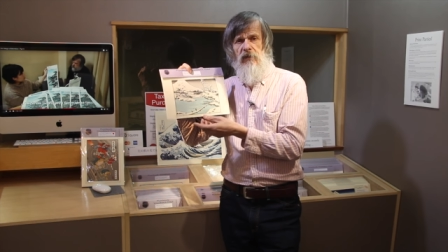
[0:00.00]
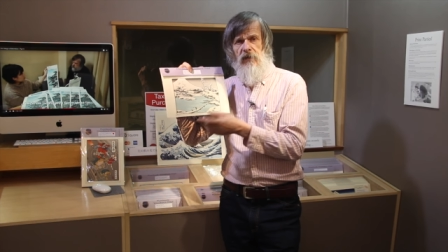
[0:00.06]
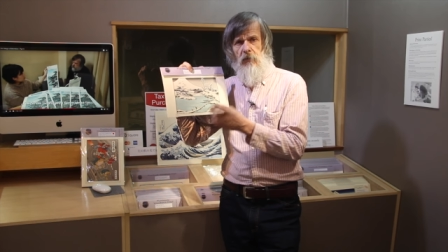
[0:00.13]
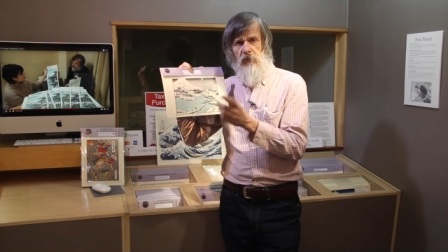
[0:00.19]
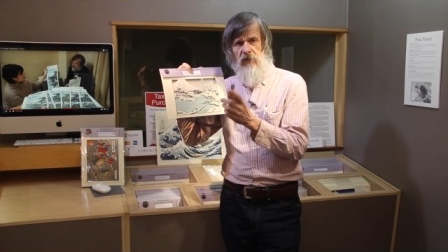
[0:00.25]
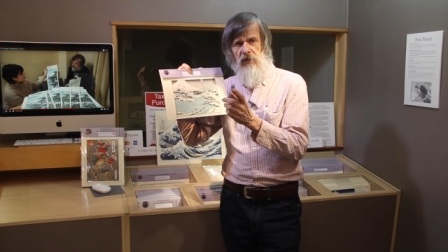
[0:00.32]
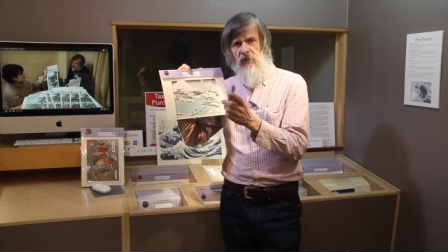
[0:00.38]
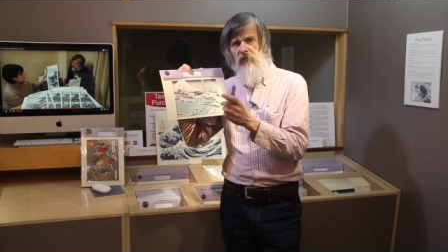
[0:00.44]

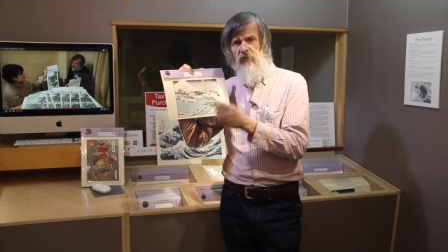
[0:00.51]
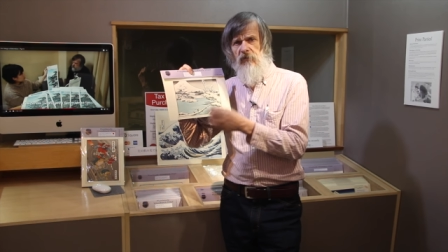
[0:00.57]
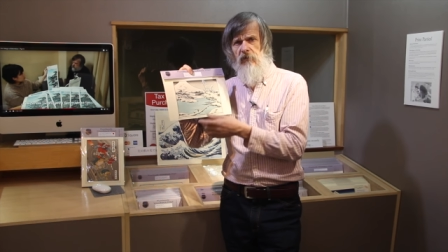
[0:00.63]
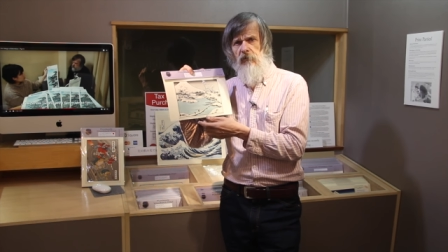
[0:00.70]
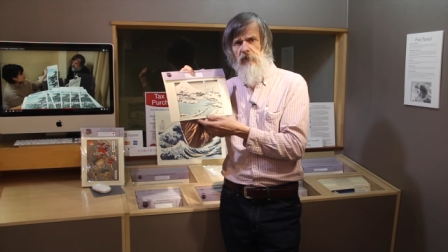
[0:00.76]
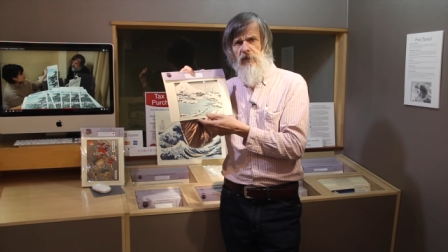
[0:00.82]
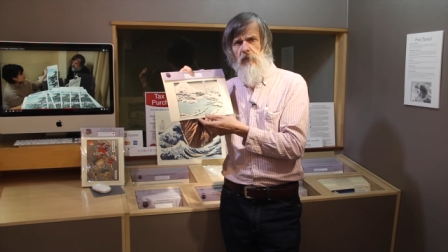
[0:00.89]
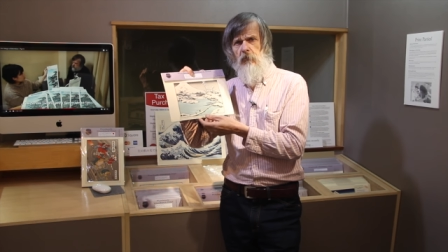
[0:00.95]
Now, in his
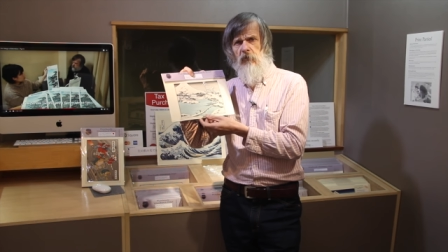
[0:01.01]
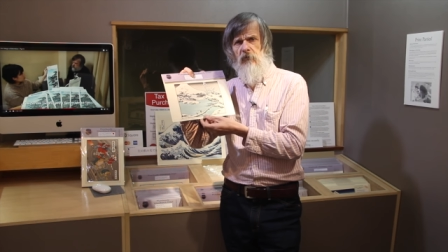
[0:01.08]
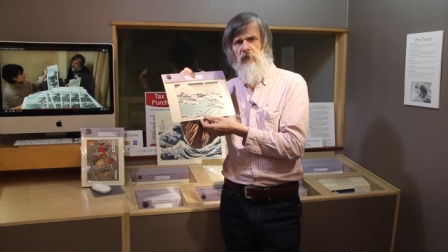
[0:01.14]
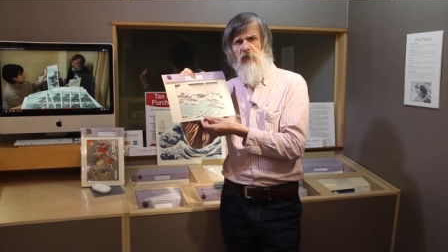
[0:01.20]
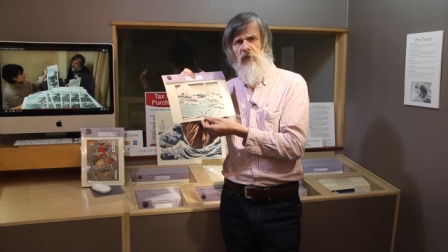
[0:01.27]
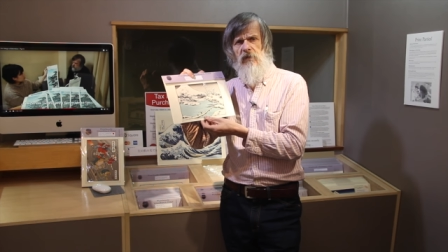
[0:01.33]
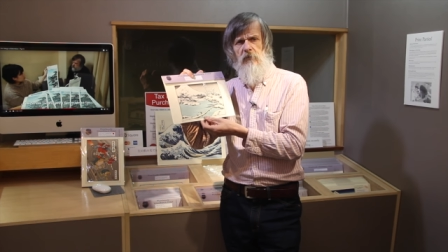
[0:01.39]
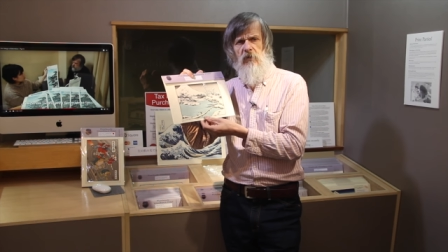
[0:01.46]
era, that was
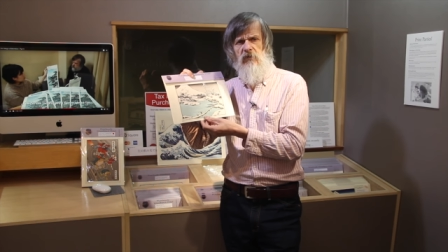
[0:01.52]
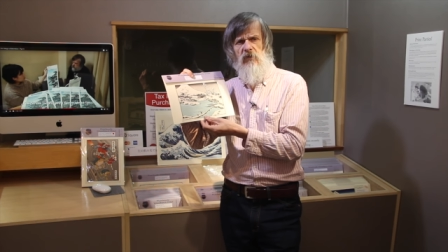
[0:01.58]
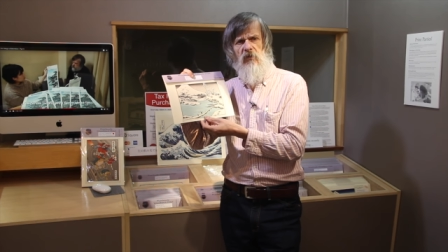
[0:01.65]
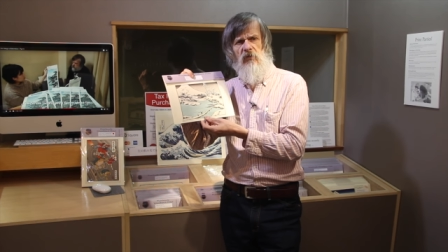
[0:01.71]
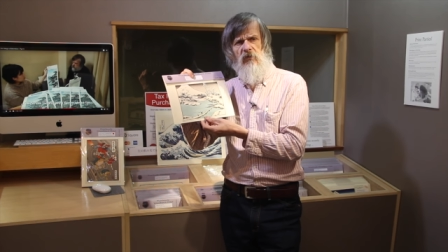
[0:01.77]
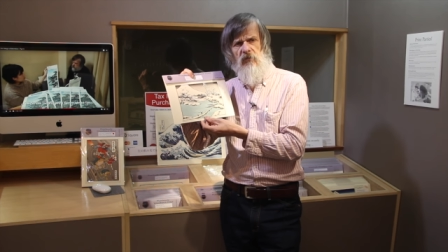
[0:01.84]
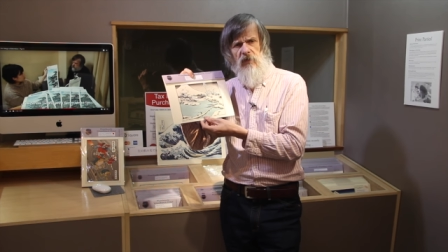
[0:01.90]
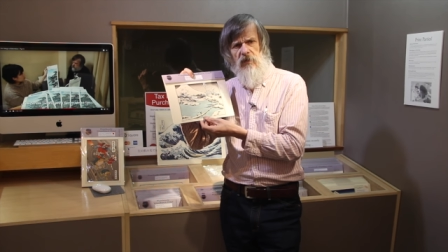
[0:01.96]
very much a
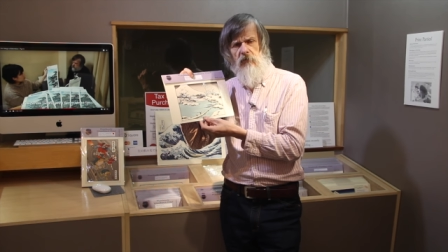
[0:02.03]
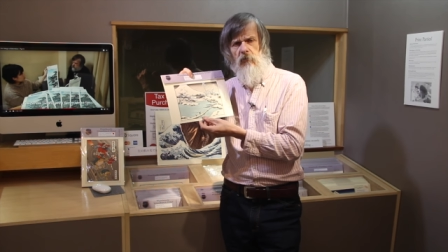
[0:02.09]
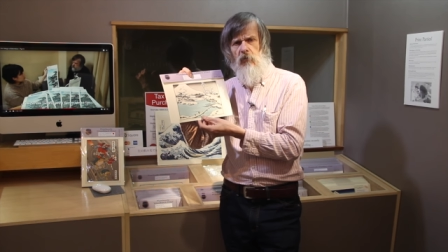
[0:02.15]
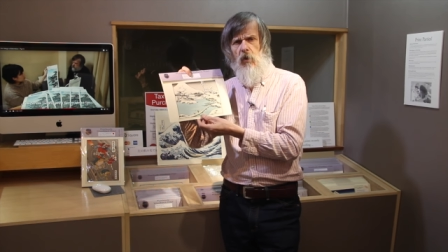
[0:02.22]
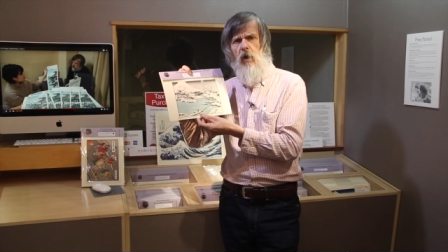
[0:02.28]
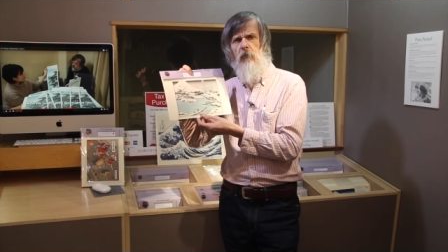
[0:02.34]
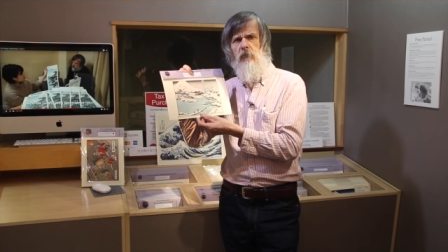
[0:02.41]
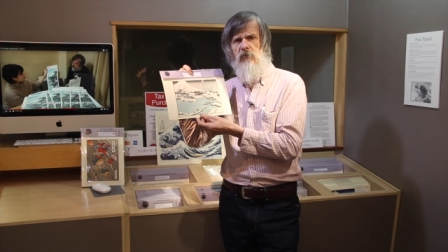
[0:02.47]

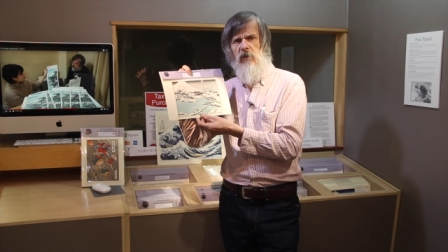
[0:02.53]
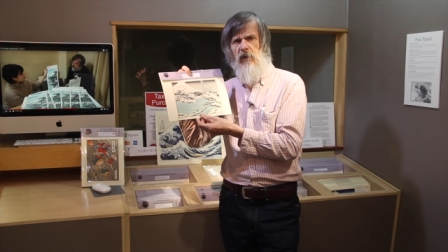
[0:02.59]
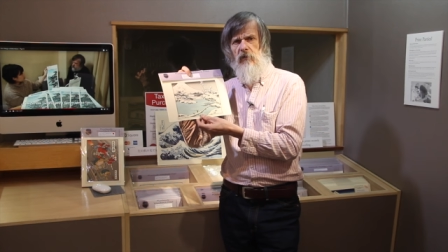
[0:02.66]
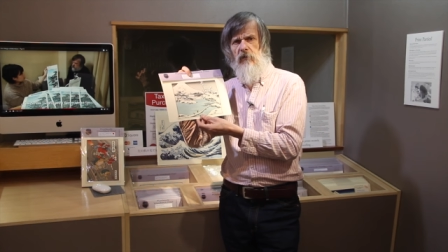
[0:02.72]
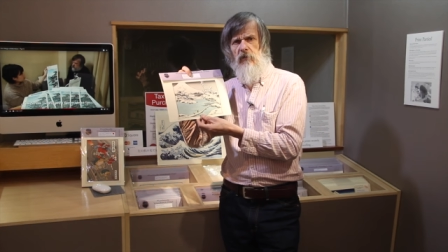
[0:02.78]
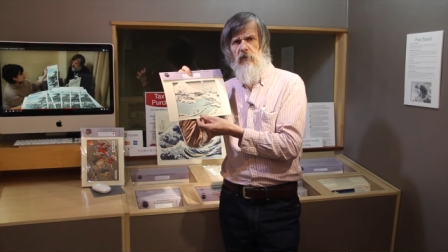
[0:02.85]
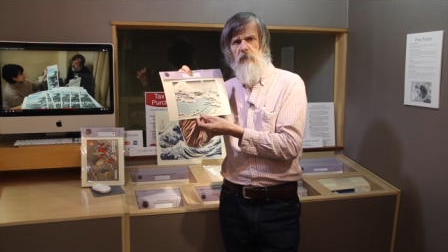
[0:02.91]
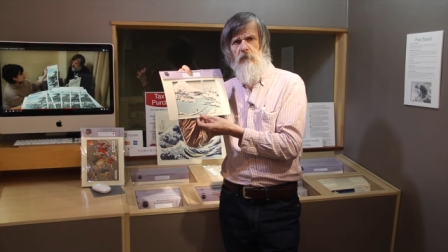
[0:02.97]
sacred
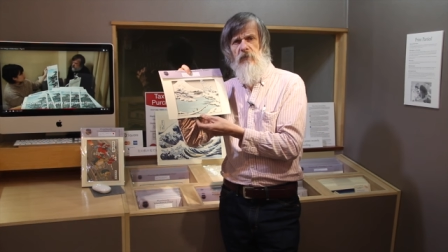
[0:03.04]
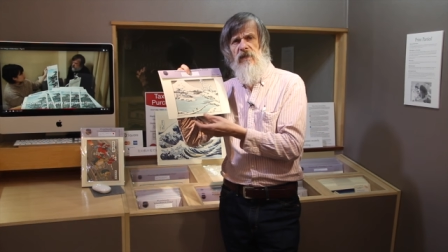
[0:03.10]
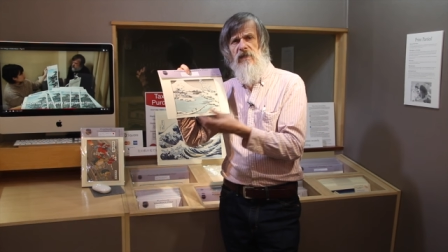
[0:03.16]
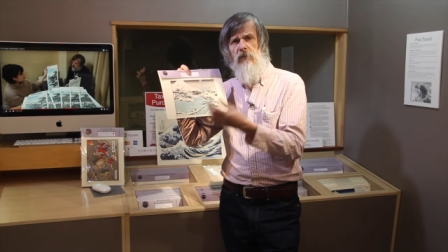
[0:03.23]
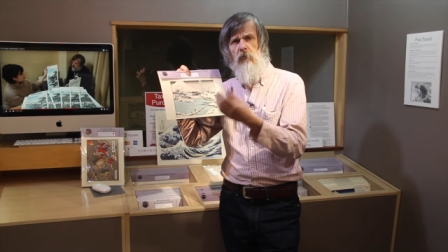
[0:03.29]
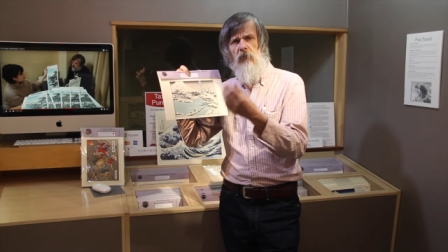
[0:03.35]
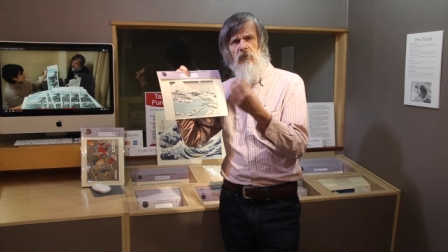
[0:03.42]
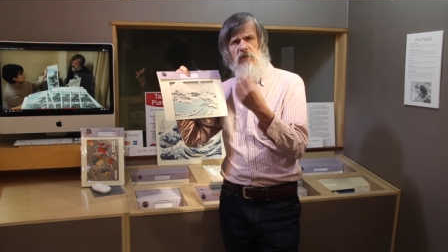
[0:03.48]
object. The
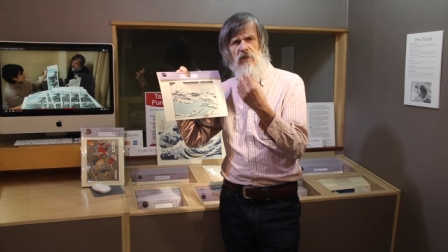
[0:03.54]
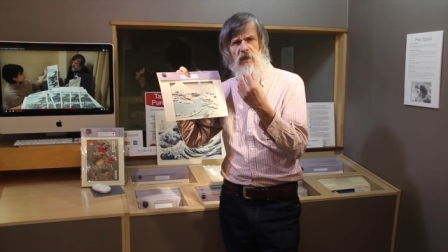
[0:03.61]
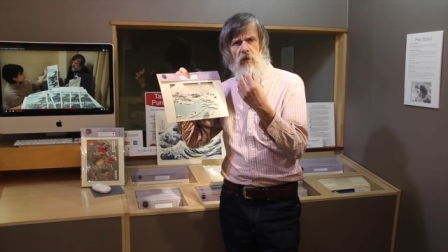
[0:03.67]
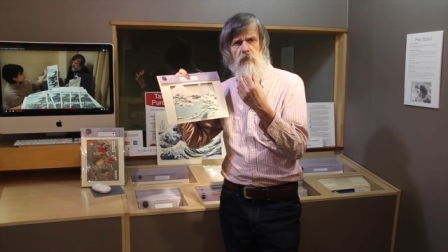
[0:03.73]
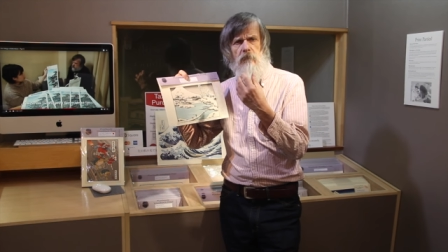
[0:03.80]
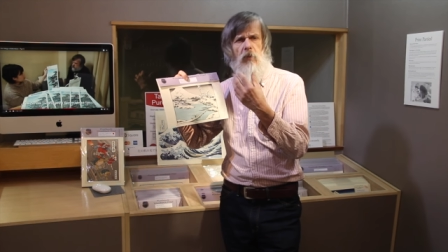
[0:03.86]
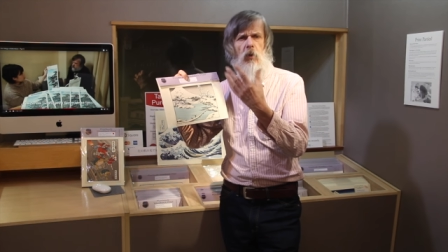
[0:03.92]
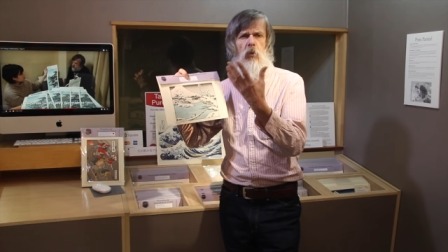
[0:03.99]
peak was the
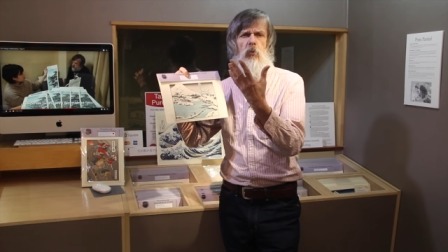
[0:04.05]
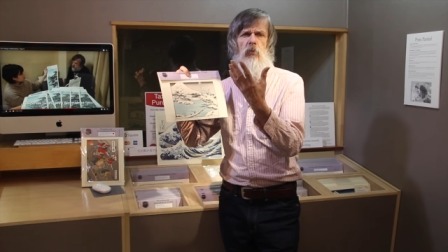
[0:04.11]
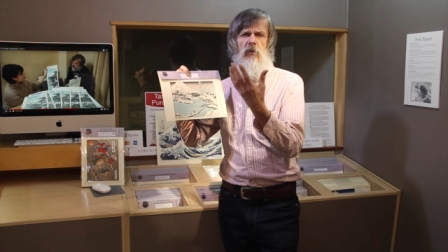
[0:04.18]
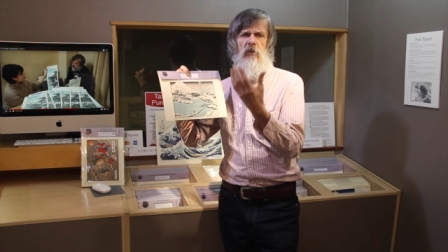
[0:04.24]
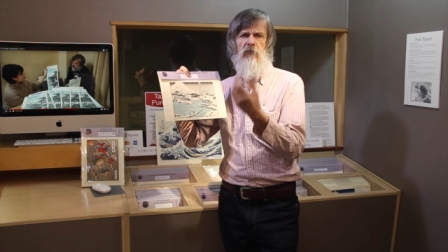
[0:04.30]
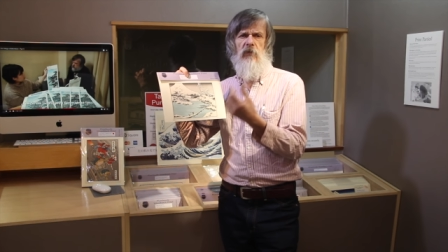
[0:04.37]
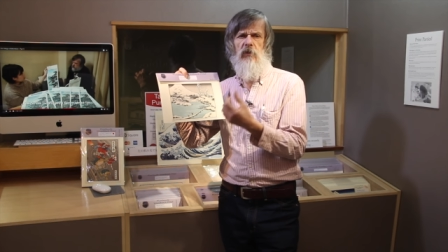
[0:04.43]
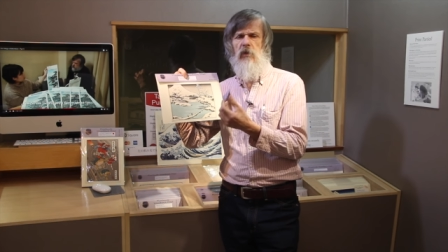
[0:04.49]

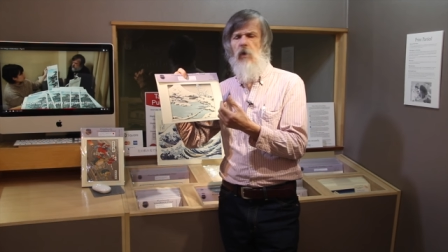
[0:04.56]
abode of the